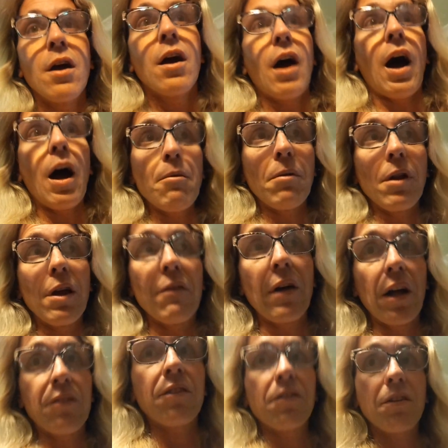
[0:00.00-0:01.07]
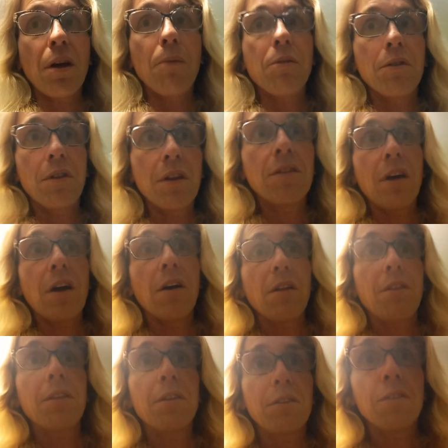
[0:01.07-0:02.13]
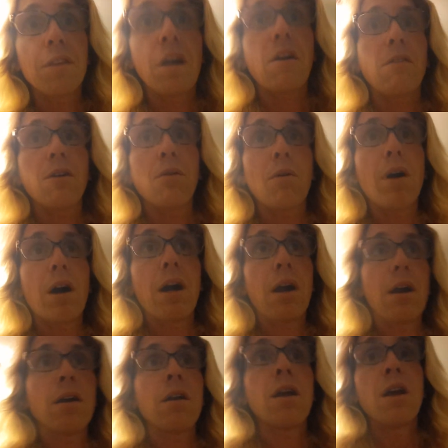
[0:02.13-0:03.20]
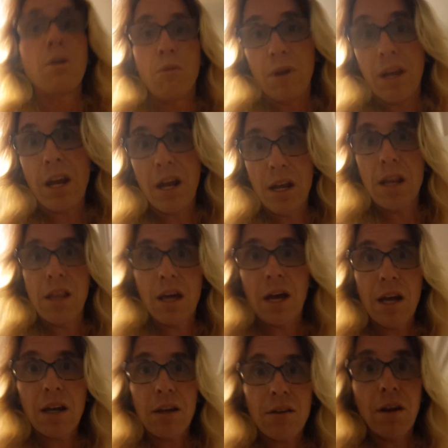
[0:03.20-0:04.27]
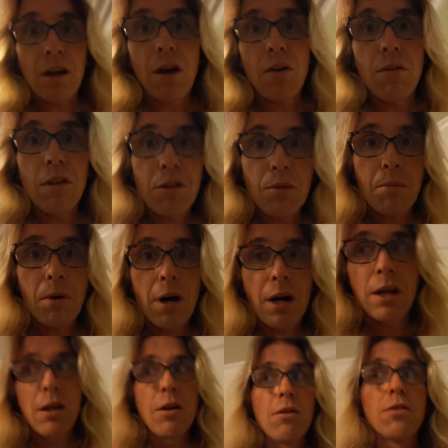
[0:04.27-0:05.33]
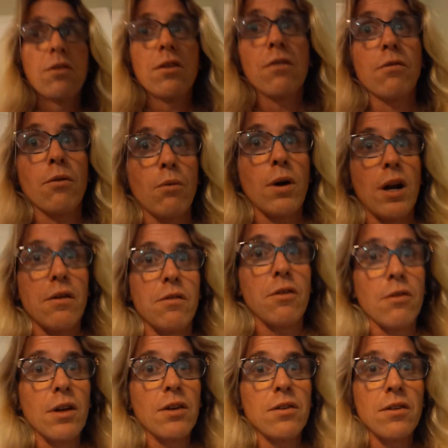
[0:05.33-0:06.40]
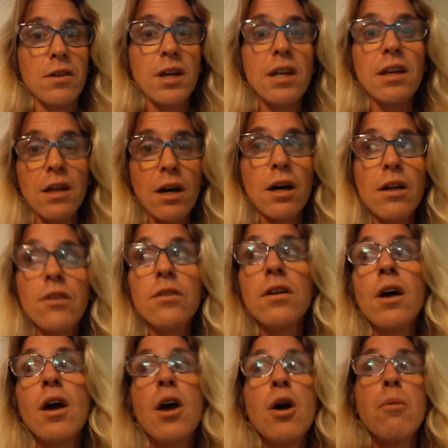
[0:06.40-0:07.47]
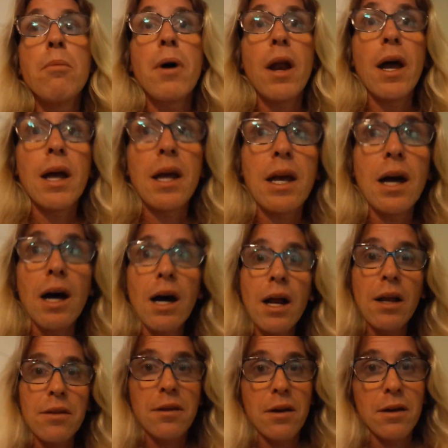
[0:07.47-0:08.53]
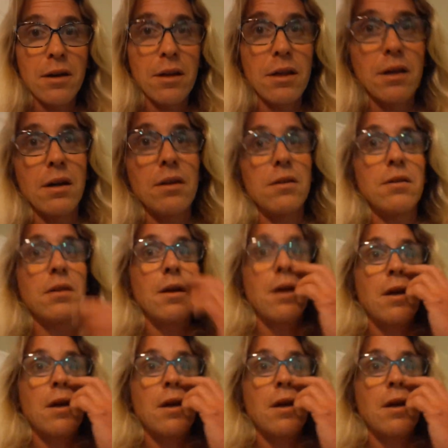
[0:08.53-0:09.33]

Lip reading: I believe that's a substance that's healthy, just not required. We get to that because I know that the body uses it for whatever reasons it does. But I gotta tell you this.